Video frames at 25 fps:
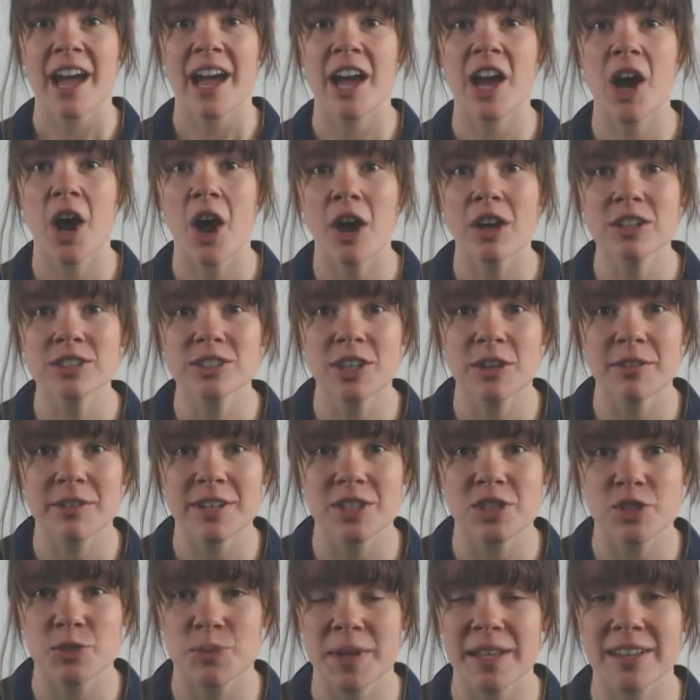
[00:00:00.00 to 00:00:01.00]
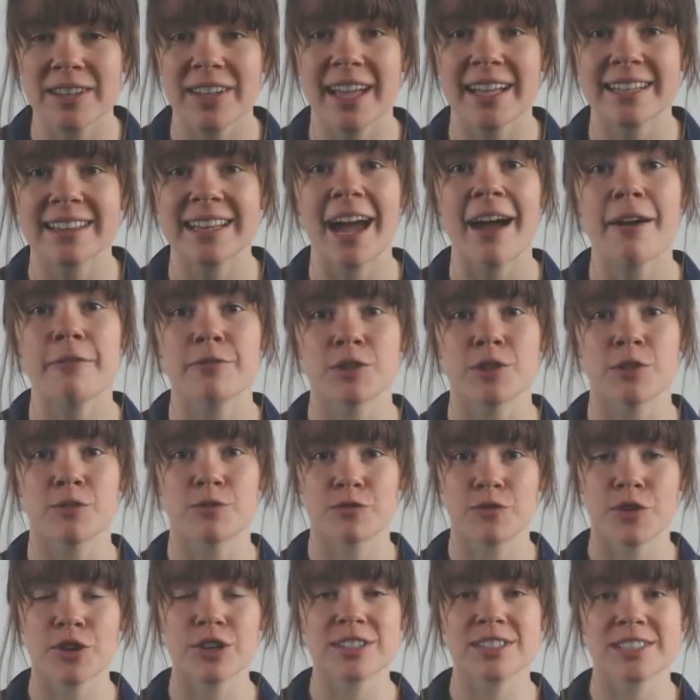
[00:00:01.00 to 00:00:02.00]
It also can swing like that from
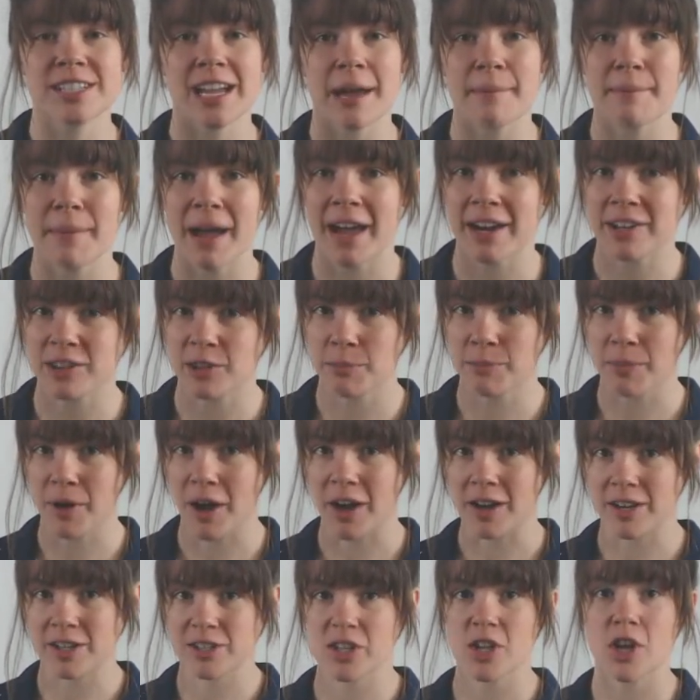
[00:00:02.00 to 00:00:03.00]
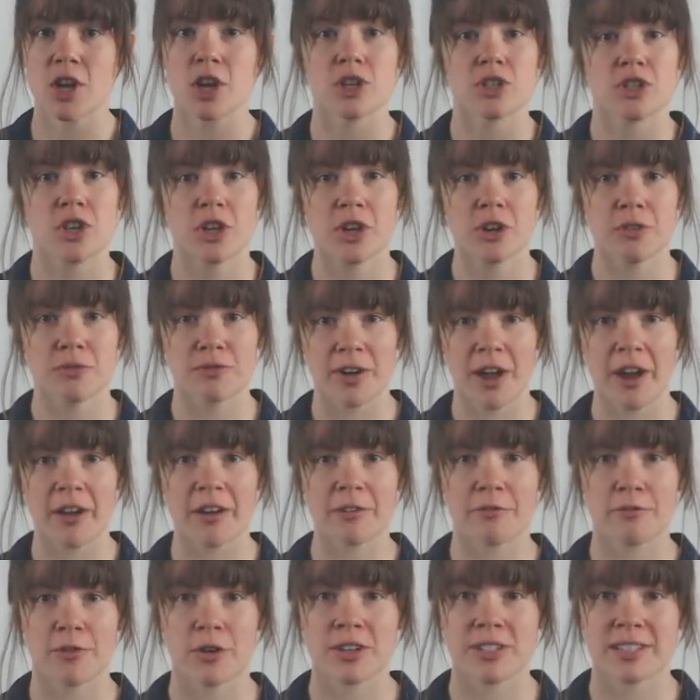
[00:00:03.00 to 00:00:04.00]
the first time out of the box, so your
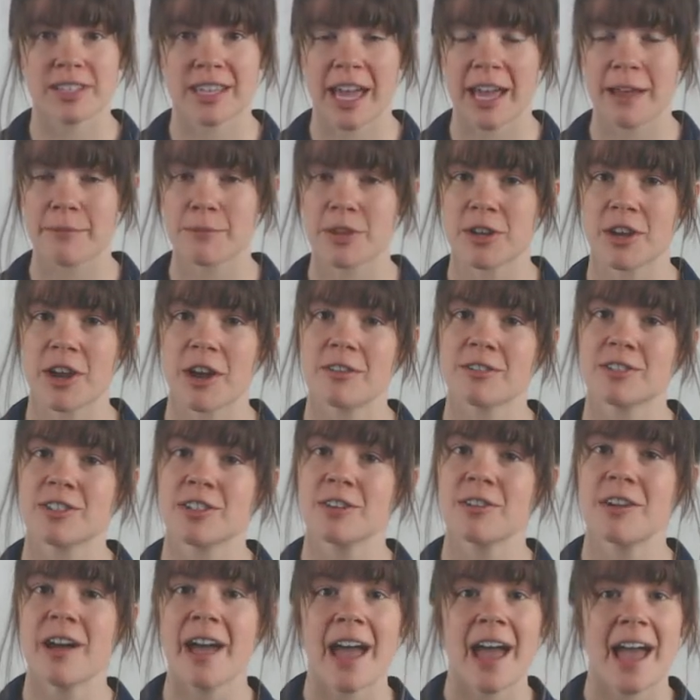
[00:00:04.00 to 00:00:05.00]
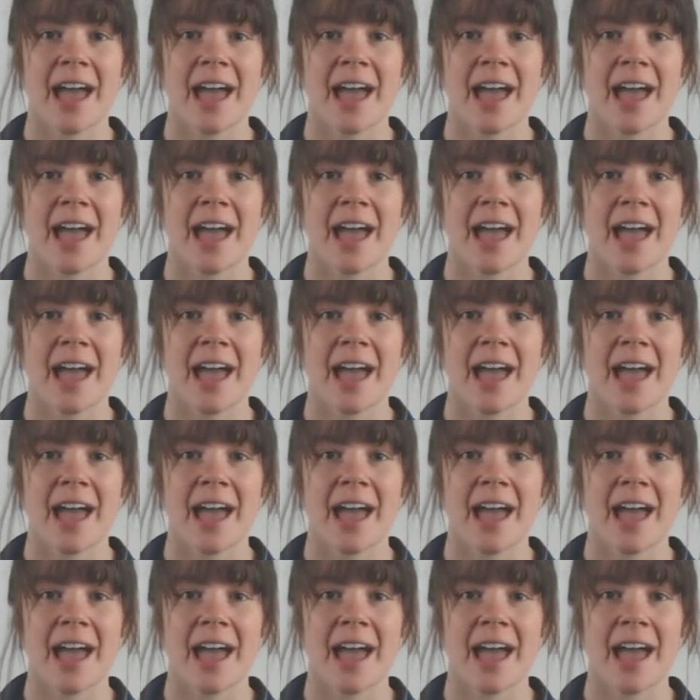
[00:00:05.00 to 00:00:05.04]
very first game you go to,